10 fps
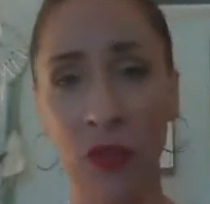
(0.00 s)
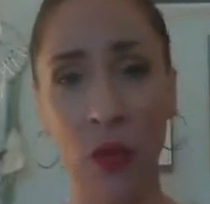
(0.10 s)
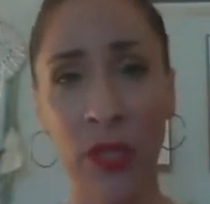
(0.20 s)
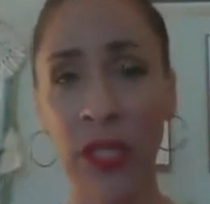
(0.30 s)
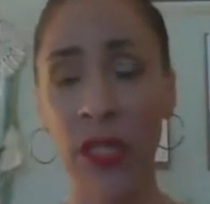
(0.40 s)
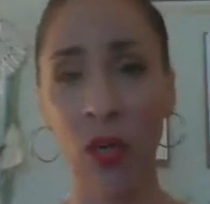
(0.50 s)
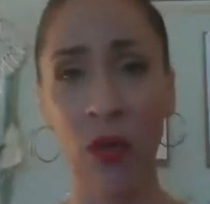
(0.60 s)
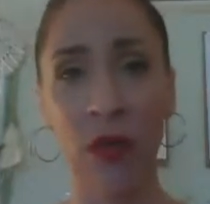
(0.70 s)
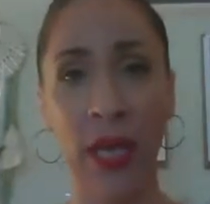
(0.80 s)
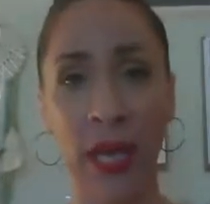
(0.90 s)

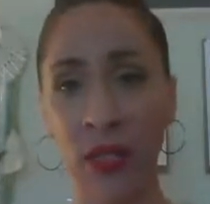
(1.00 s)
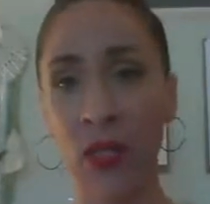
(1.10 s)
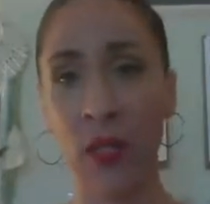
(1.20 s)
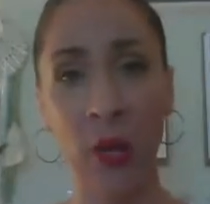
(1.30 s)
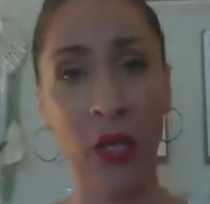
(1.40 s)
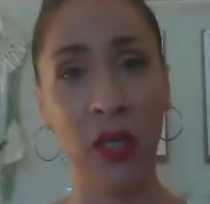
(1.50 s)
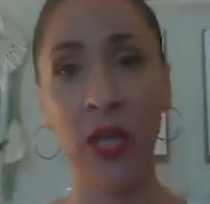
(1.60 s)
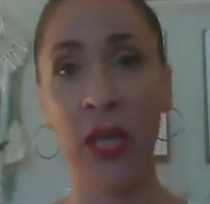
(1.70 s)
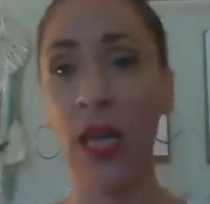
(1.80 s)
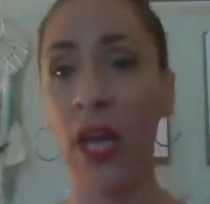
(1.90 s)
14-year-old, Angela Martin
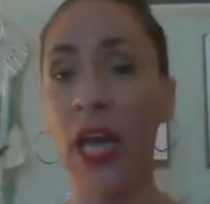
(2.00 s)
Gooding.